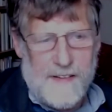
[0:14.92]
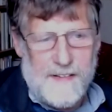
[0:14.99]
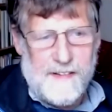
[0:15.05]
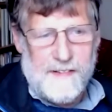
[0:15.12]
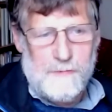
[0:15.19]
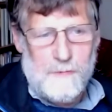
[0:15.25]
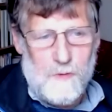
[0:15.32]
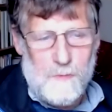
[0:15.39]

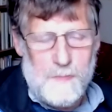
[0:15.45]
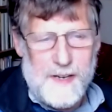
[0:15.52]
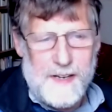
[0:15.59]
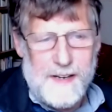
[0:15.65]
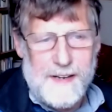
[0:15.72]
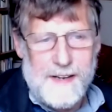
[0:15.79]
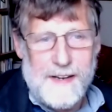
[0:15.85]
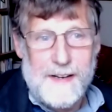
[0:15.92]
this won't
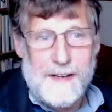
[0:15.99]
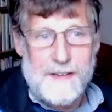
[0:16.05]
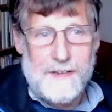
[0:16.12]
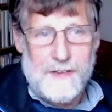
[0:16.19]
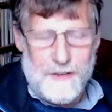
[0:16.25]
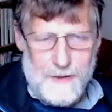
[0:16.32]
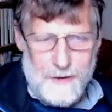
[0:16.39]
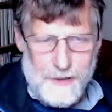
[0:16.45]
be
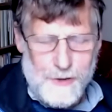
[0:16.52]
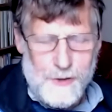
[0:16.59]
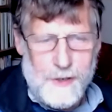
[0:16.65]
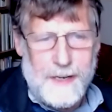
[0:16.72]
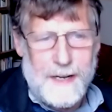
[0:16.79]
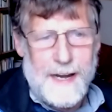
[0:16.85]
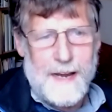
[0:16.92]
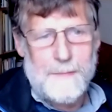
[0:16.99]
your usual
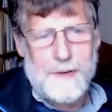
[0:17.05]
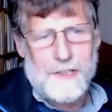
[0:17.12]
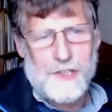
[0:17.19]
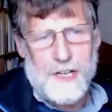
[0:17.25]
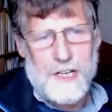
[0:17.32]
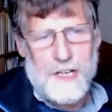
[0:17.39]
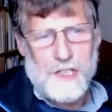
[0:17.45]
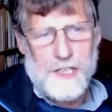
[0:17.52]
climate
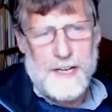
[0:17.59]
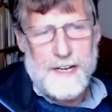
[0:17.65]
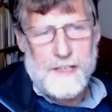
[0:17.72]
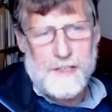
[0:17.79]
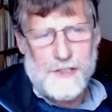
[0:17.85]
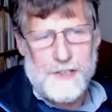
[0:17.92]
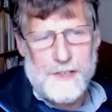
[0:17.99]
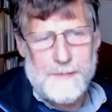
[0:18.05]
change
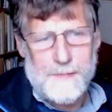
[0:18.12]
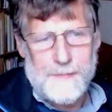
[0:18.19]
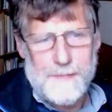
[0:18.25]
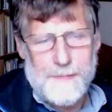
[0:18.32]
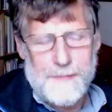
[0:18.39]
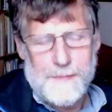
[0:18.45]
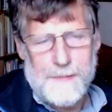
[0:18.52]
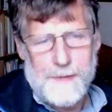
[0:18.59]
lecture.
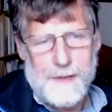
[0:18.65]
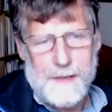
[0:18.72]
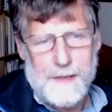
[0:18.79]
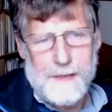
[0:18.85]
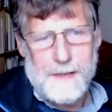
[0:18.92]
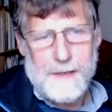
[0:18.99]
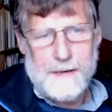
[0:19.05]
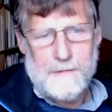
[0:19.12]

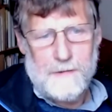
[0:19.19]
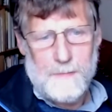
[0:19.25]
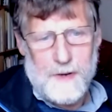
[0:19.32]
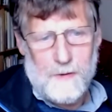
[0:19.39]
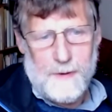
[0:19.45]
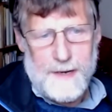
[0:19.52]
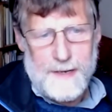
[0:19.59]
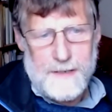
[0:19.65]
It will be
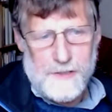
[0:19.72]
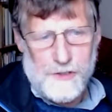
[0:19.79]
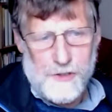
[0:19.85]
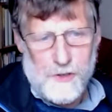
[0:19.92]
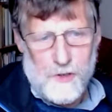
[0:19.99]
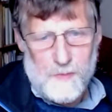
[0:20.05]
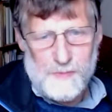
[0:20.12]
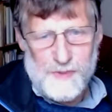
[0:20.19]
quite a
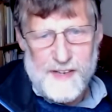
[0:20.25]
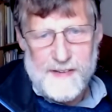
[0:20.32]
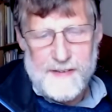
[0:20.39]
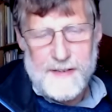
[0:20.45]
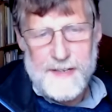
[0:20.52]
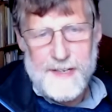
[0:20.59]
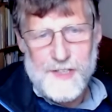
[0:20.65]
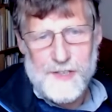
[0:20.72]
short
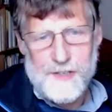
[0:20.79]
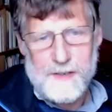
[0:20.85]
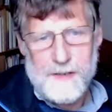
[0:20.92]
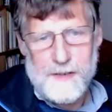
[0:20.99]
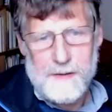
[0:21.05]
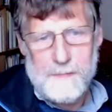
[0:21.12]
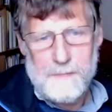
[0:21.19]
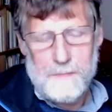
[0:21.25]
presentation
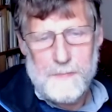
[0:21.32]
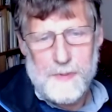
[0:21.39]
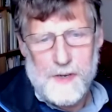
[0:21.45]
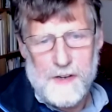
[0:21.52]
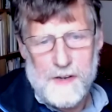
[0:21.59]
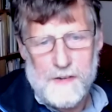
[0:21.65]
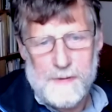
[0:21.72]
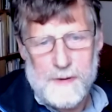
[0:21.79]

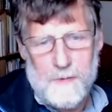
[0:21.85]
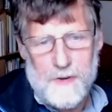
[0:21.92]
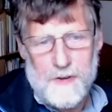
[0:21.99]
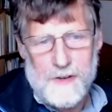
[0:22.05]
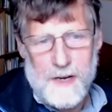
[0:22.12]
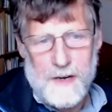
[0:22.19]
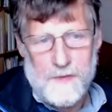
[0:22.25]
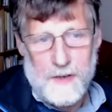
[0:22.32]
because we want
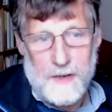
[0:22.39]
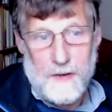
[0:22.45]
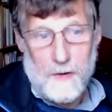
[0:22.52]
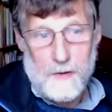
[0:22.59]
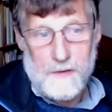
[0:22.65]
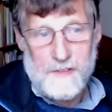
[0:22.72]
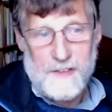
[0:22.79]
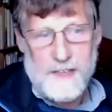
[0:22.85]
to have a
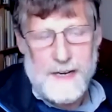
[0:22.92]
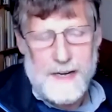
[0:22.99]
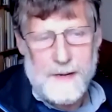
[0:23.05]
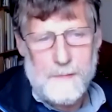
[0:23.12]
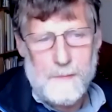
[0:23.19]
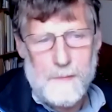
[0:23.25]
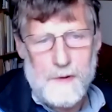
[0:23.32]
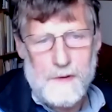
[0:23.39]
lot of
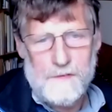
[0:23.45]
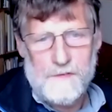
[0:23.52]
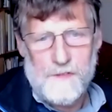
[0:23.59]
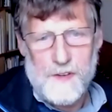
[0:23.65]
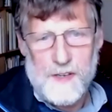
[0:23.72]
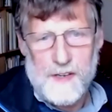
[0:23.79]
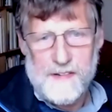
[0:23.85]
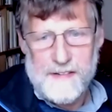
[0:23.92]
time for
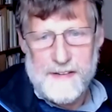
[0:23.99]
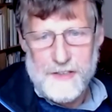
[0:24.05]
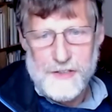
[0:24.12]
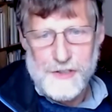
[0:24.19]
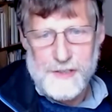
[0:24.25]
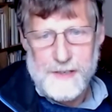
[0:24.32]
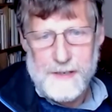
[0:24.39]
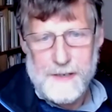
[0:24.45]

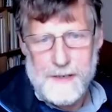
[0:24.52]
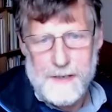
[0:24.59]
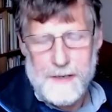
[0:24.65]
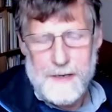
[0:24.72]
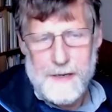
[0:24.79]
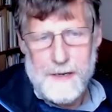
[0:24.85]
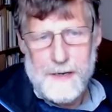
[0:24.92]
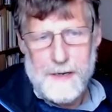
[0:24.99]
discussion,
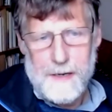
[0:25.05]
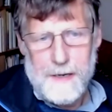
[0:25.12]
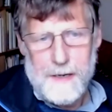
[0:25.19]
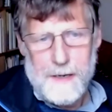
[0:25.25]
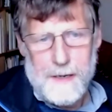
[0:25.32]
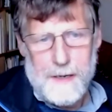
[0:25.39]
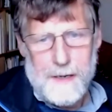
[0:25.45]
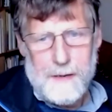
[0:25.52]

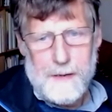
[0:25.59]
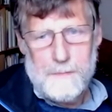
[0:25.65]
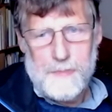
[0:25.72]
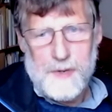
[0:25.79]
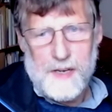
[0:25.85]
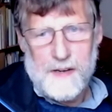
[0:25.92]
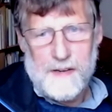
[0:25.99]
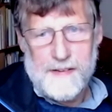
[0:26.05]

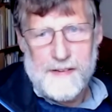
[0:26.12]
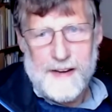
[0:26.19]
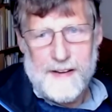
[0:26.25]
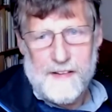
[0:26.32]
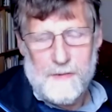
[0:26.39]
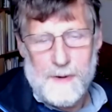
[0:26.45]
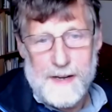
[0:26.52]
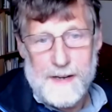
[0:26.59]
because
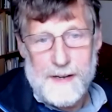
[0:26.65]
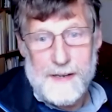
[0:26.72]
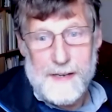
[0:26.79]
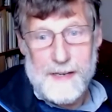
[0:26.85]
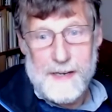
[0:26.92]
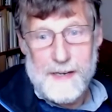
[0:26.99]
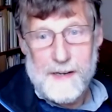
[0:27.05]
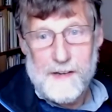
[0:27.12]
that's when
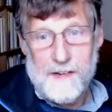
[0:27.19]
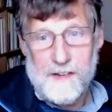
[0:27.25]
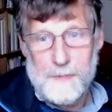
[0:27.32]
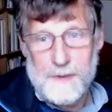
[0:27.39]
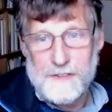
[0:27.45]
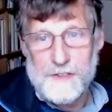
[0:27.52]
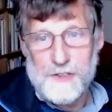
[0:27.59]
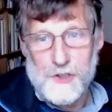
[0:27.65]
the
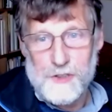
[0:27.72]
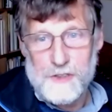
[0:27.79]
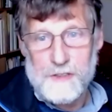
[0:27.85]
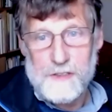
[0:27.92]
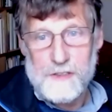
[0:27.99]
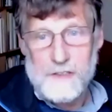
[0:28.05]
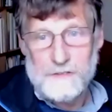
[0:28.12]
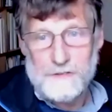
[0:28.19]
spiritual
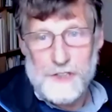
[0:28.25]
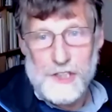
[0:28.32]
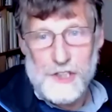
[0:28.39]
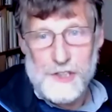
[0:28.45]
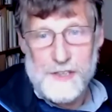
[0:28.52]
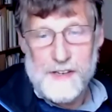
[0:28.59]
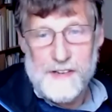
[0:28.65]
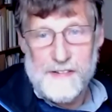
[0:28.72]

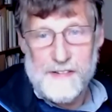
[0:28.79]
richness